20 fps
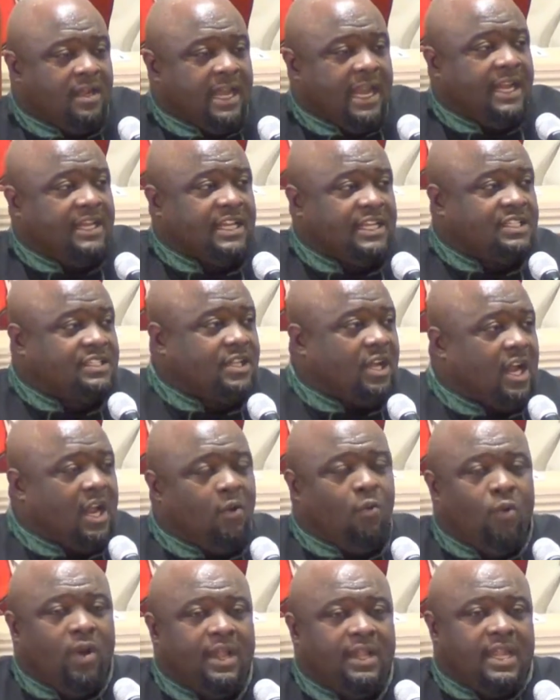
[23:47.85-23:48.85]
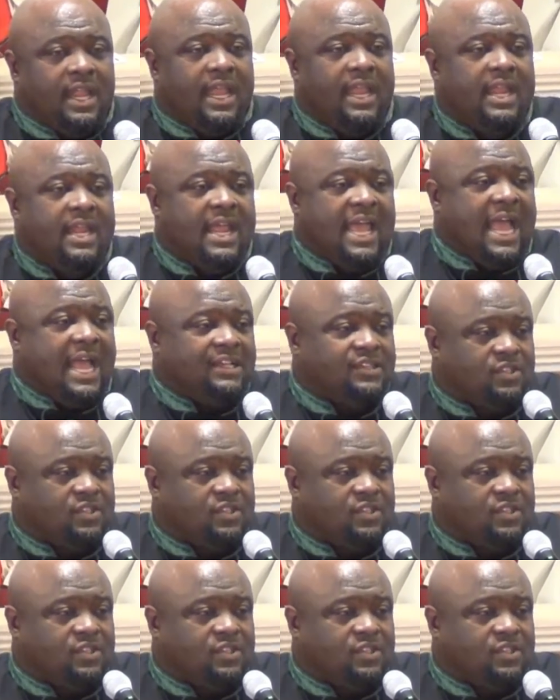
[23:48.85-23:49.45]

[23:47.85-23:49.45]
they didn't just start one day in high